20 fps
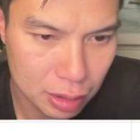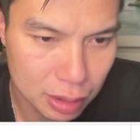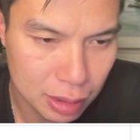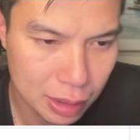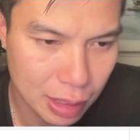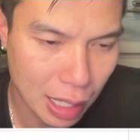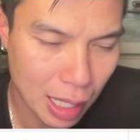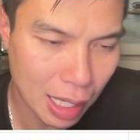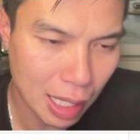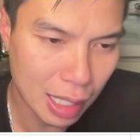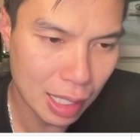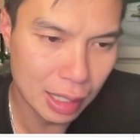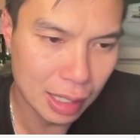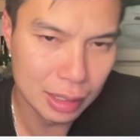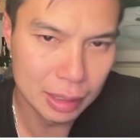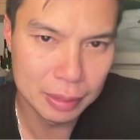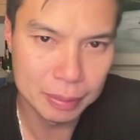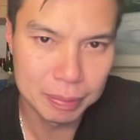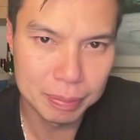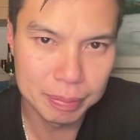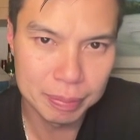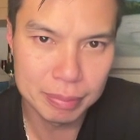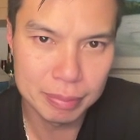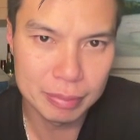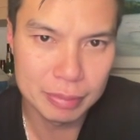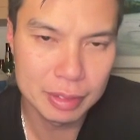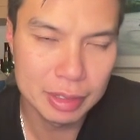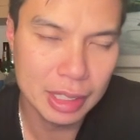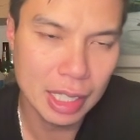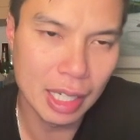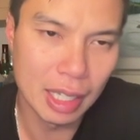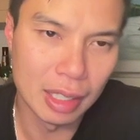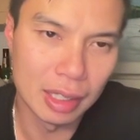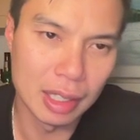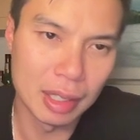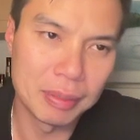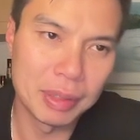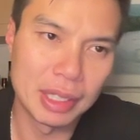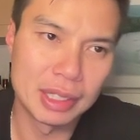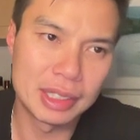that yeah, I
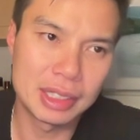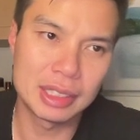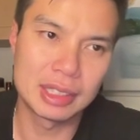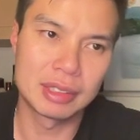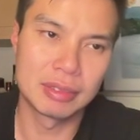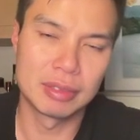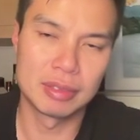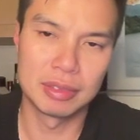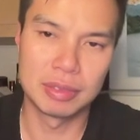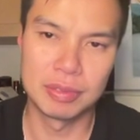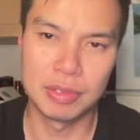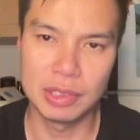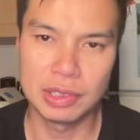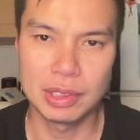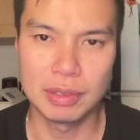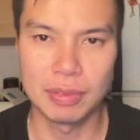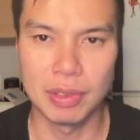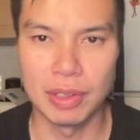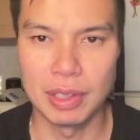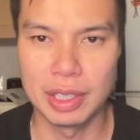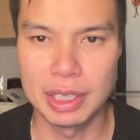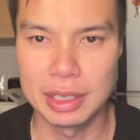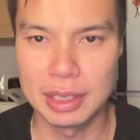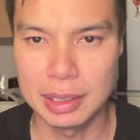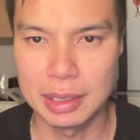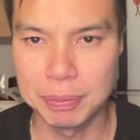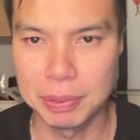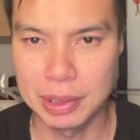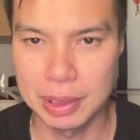mean, I just first of all let, us put